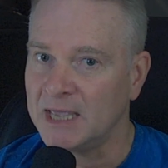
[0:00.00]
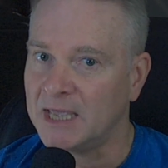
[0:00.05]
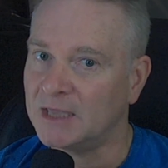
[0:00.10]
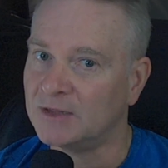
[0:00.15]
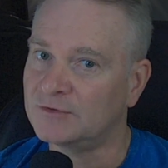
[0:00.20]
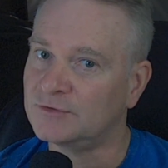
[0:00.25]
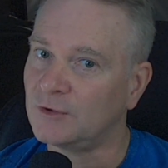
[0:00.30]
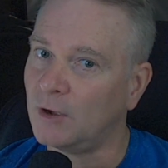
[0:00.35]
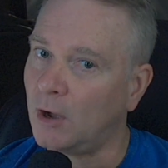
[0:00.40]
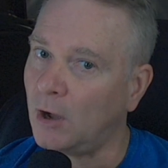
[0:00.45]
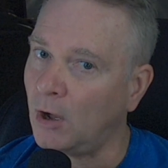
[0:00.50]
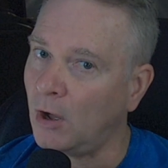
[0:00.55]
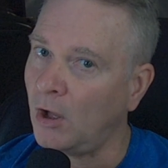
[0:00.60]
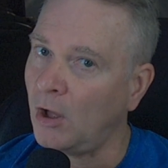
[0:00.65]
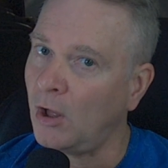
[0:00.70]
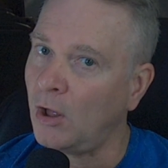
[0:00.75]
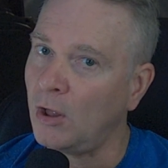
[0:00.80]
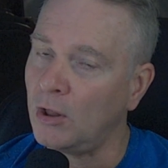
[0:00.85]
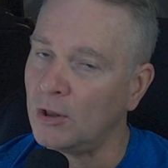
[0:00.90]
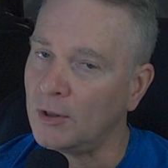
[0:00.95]
It's
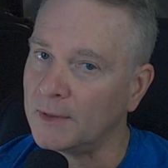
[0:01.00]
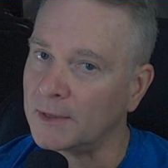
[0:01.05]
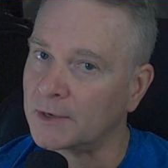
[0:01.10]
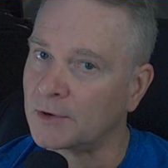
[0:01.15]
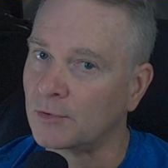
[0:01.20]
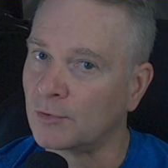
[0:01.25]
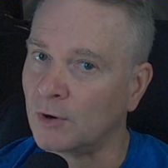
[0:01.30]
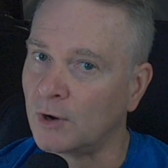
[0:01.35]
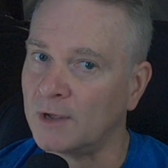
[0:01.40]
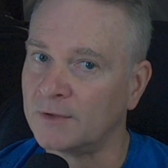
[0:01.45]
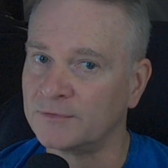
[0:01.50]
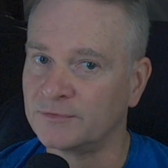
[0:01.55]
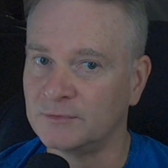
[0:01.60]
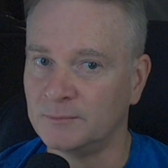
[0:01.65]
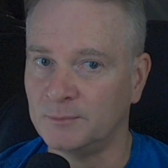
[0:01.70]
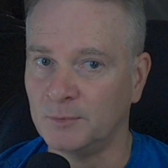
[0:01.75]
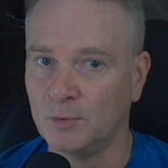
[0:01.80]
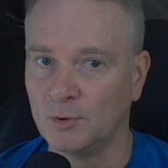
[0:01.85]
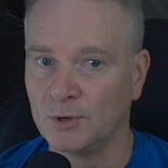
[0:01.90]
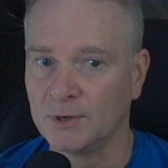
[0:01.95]
all across the
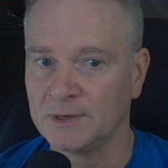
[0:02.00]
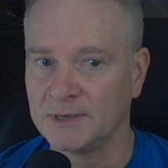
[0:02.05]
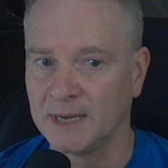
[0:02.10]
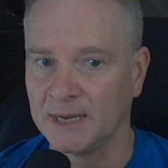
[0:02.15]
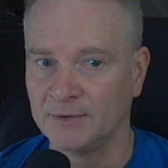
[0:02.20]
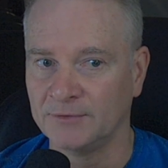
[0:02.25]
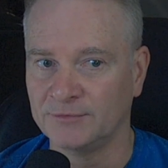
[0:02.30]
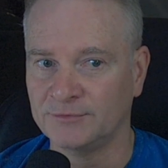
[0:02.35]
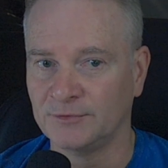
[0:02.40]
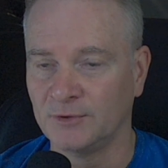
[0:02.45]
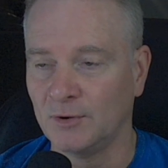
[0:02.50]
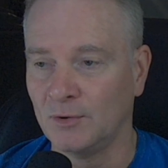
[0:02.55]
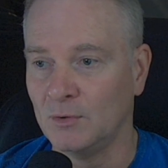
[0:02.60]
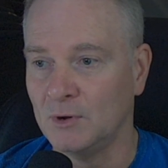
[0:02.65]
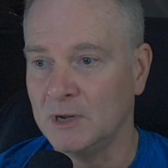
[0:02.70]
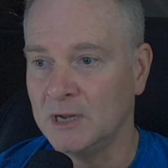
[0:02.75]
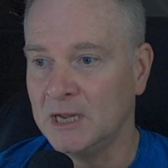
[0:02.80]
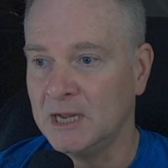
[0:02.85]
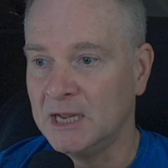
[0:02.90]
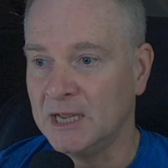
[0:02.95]
board now. So
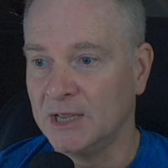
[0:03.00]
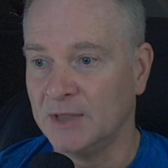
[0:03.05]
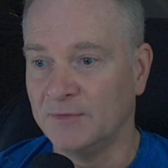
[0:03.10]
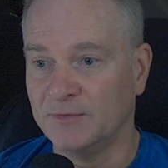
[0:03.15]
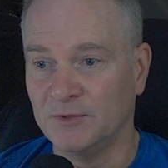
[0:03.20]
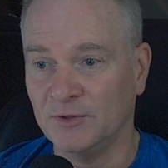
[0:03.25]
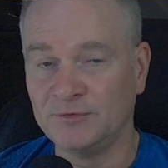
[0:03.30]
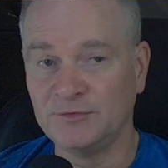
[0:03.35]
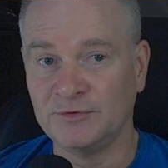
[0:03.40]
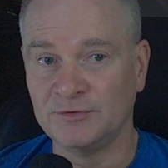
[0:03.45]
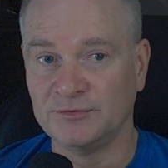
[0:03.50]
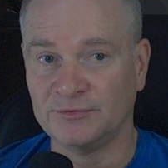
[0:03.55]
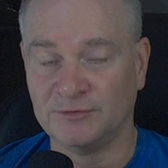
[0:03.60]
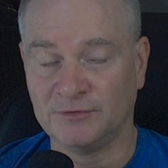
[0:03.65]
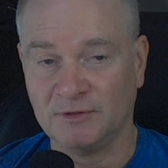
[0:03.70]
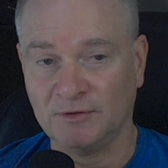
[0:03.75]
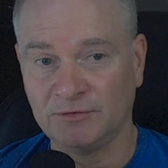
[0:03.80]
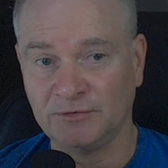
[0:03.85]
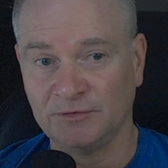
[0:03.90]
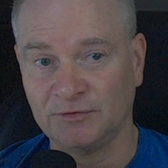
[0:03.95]
this is
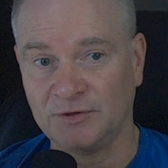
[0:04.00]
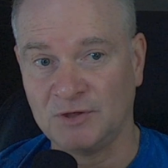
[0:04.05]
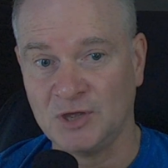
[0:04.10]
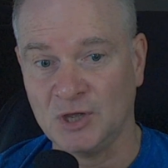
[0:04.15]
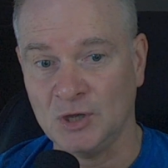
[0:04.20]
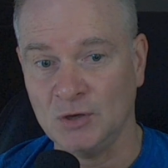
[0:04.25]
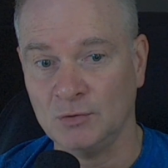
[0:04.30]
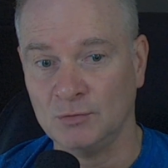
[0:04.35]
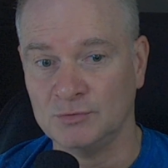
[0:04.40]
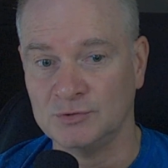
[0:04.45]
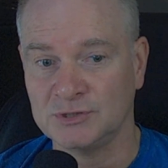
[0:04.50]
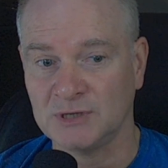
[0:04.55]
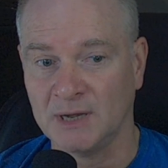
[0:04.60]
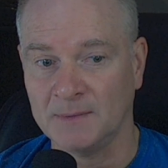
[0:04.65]
this is huge.